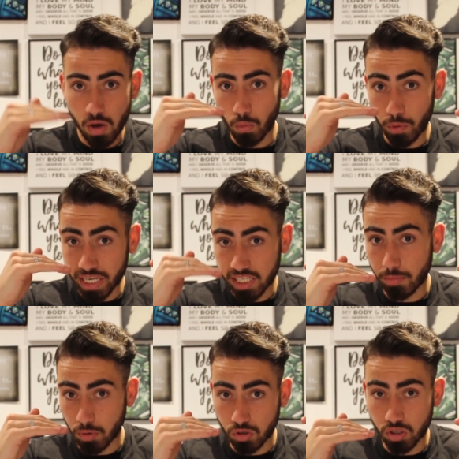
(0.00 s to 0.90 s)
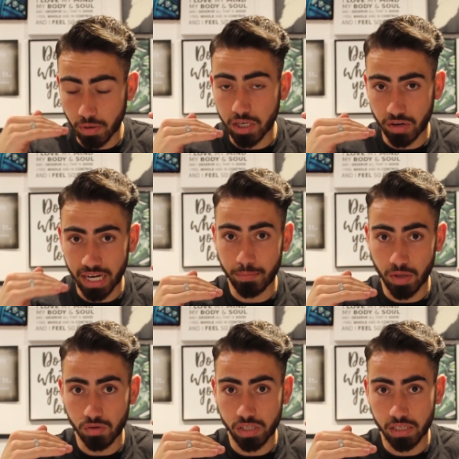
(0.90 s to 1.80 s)
We're in the subconscious when you're in
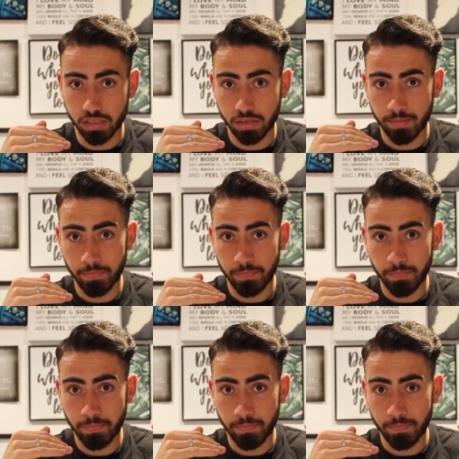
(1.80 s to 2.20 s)
hypnosis.